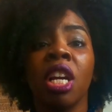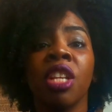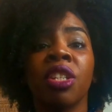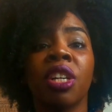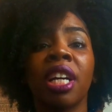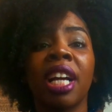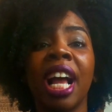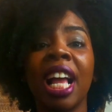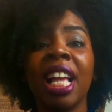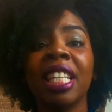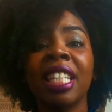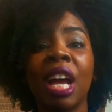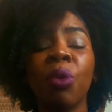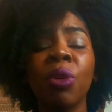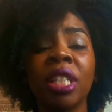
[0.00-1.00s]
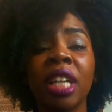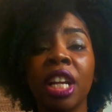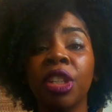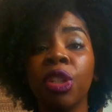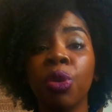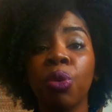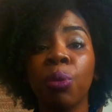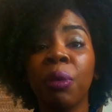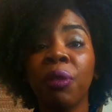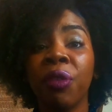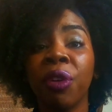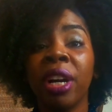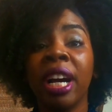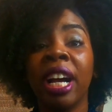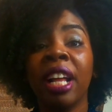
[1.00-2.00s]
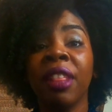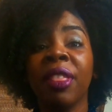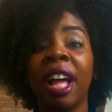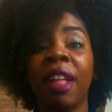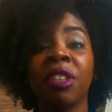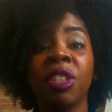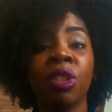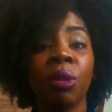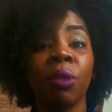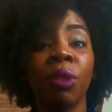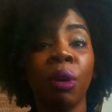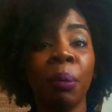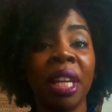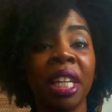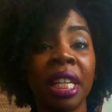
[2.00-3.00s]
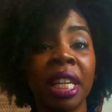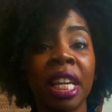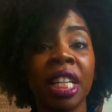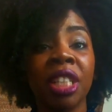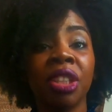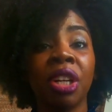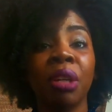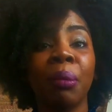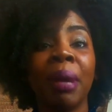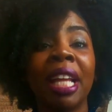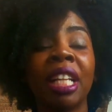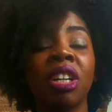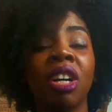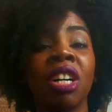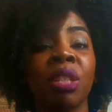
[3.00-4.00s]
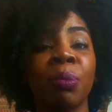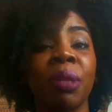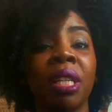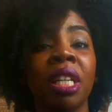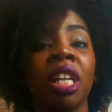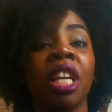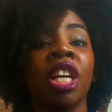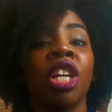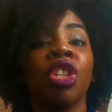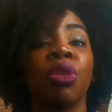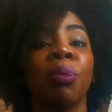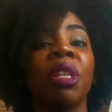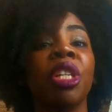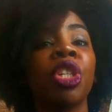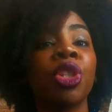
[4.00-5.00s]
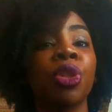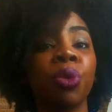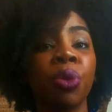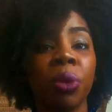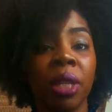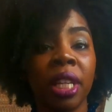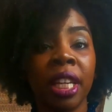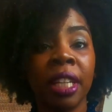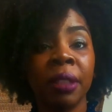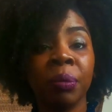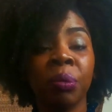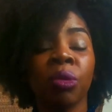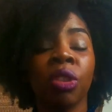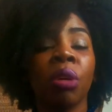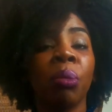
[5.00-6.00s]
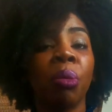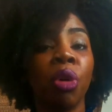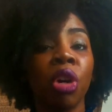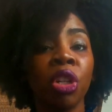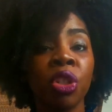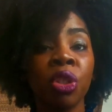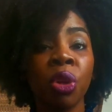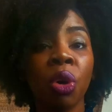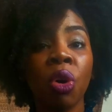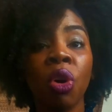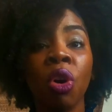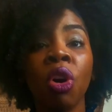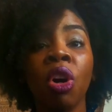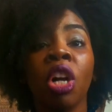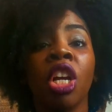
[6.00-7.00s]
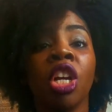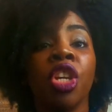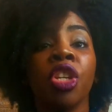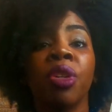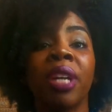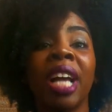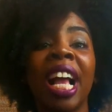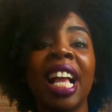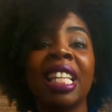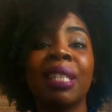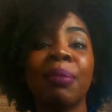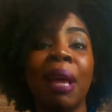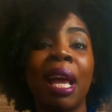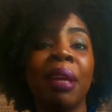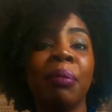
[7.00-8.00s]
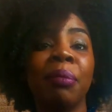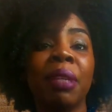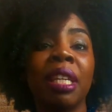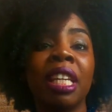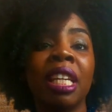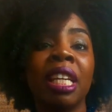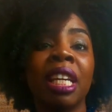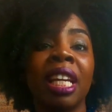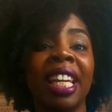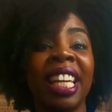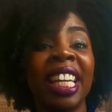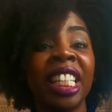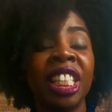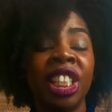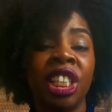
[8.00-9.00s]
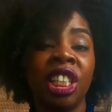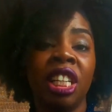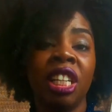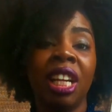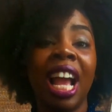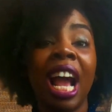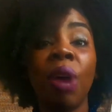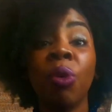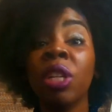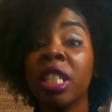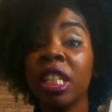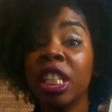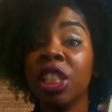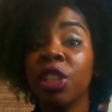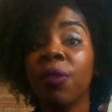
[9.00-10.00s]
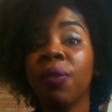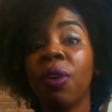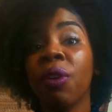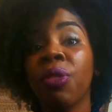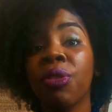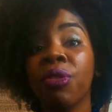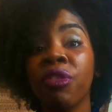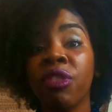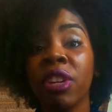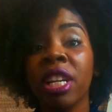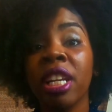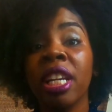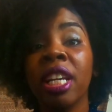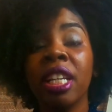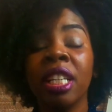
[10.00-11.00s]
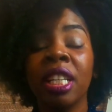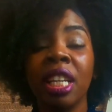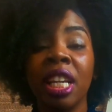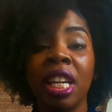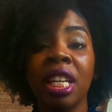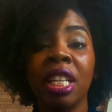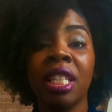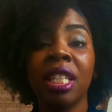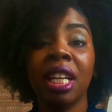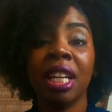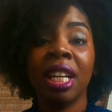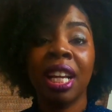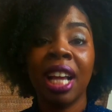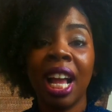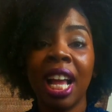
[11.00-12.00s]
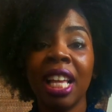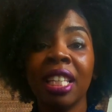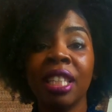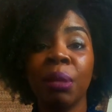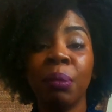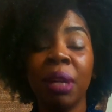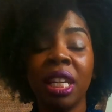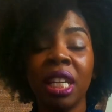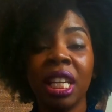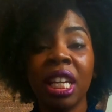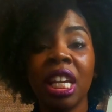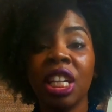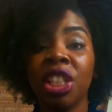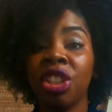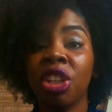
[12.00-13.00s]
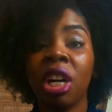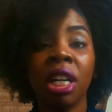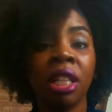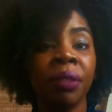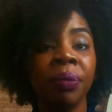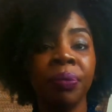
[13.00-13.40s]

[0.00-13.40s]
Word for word: So guys, I wish I knew beforehand that the medication might cause me to be swollen. More so, you guys might be itchy. I was itchy for three days, guys, the medication.